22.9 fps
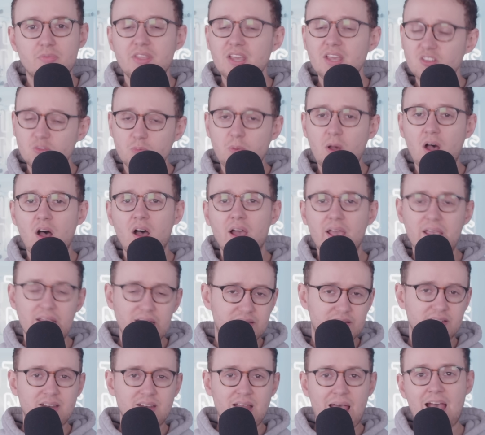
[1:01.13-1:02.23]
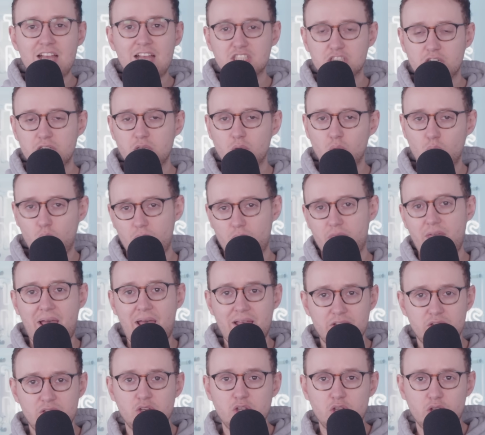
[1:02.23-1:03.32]
this part isn't actually all
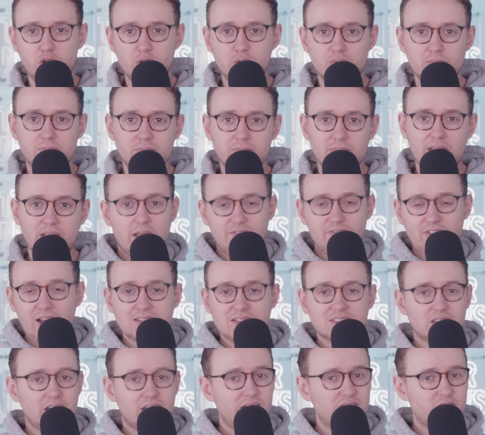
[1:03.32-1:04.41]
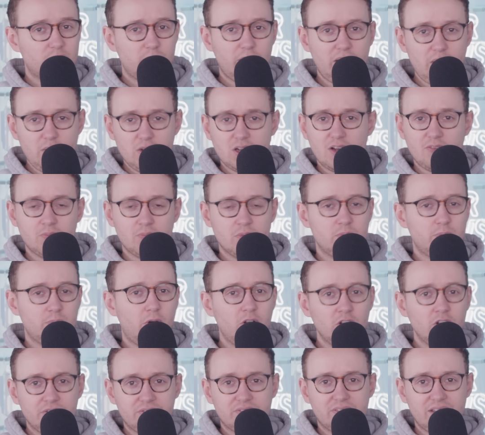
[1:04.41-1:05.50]
that new. In fact, it's been government
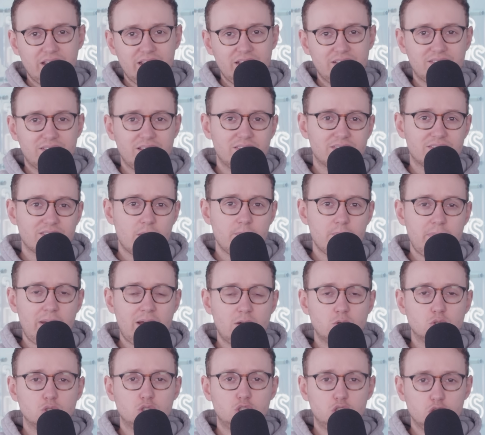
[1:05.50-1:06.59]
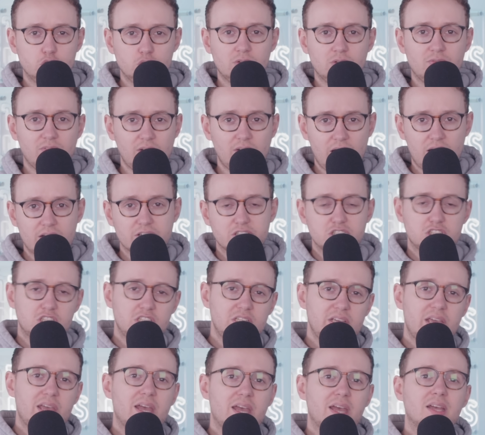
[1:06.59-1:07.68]
policy since about June of last
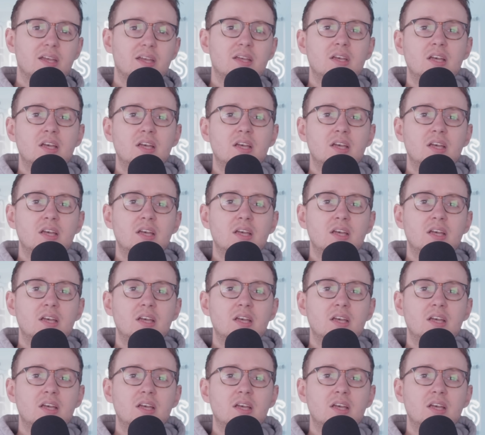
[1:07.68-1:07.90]
year.